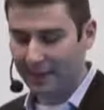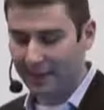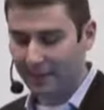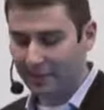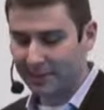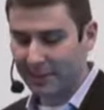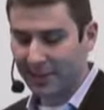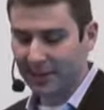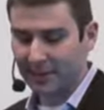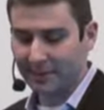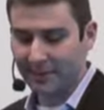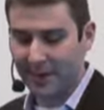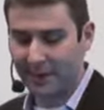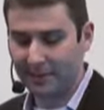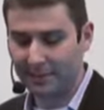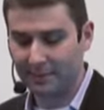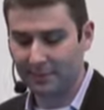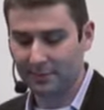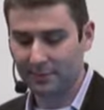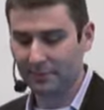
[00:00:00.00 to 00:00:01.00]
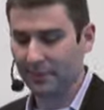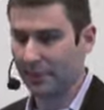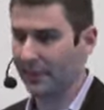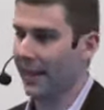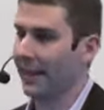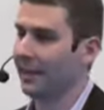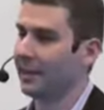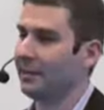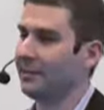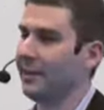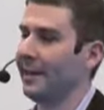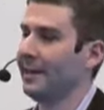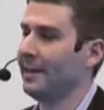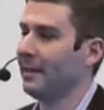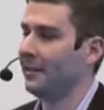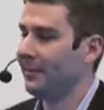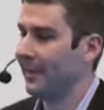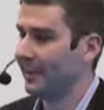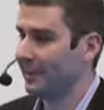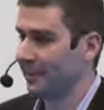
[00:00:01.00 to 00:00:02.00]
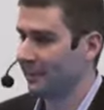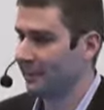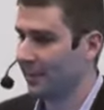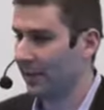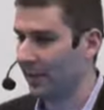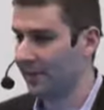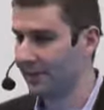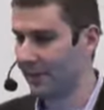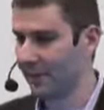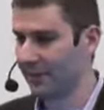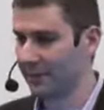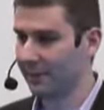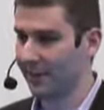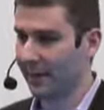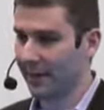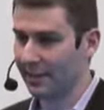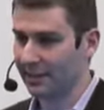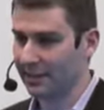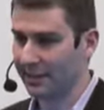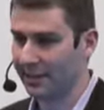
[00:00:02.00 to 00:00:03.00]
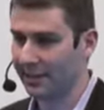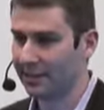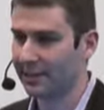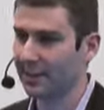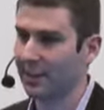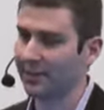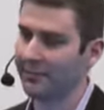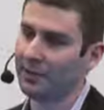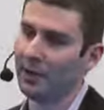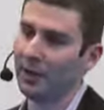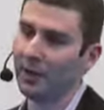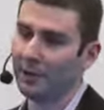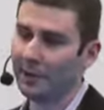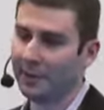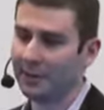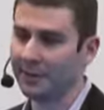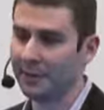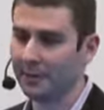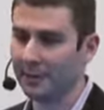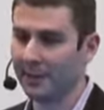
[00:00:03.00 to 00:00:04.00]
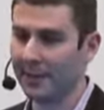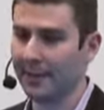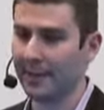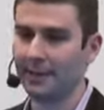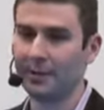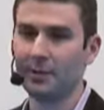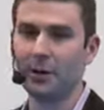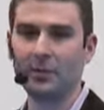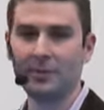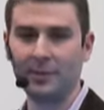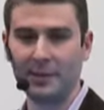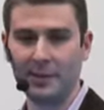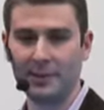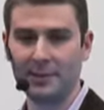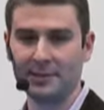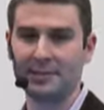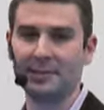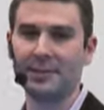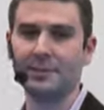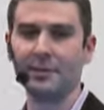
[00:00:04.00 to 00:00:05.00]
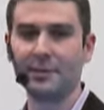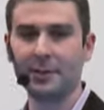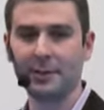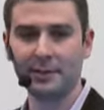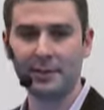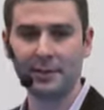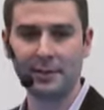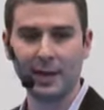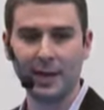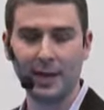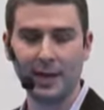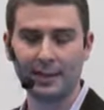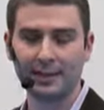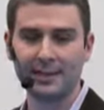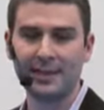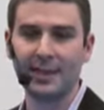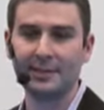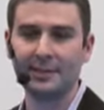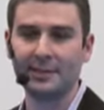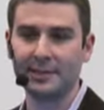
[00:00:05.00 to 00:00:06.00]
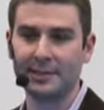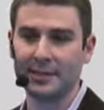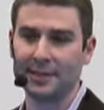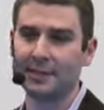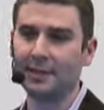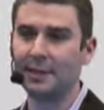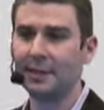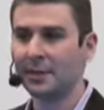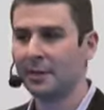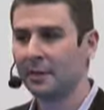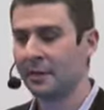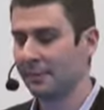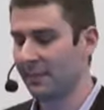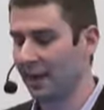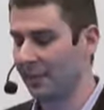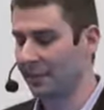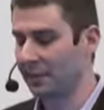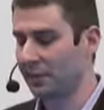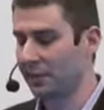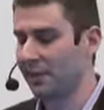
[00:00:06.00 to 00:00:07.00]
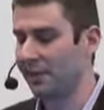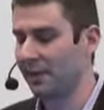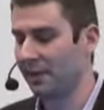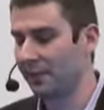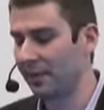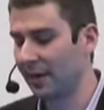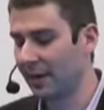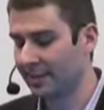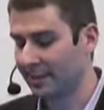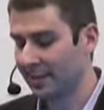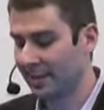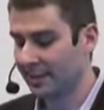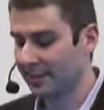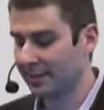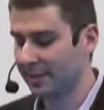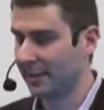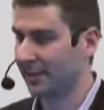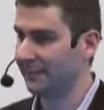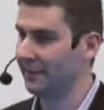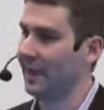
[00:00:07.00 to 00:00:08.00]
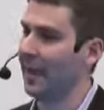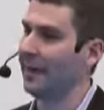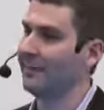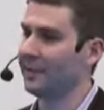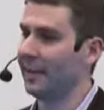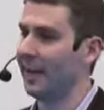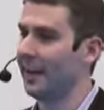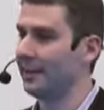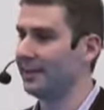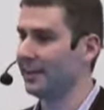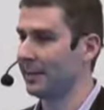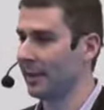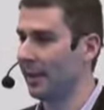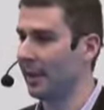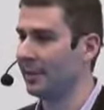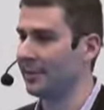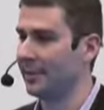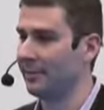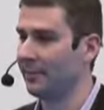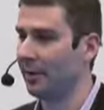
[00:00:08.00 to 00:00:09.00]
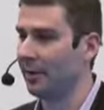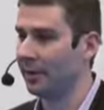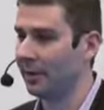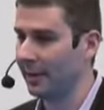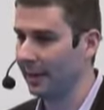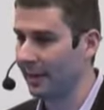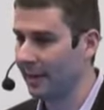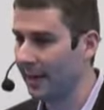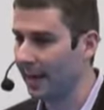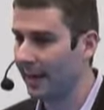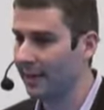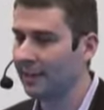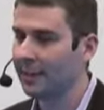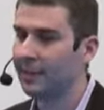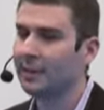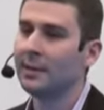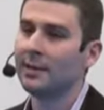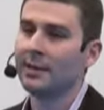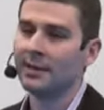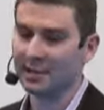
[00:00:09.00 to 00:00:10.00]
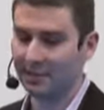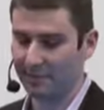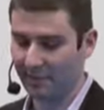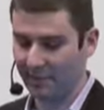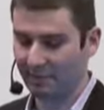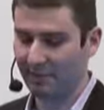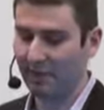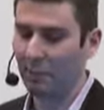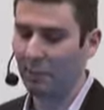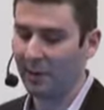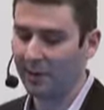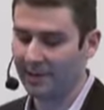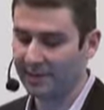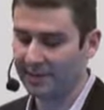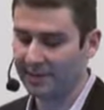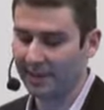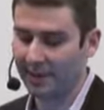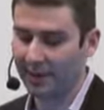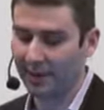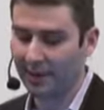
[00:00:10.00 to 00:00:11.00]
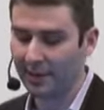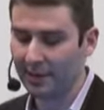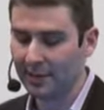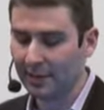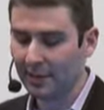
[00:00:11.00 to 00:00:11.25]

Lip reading: Then we'll talk about really how to create an effective content strategy. If you're already doing it, hopefully these are some good tips to maybe tweak your process. And if you haven't gotten into content marketing yet, this would be a great way to start.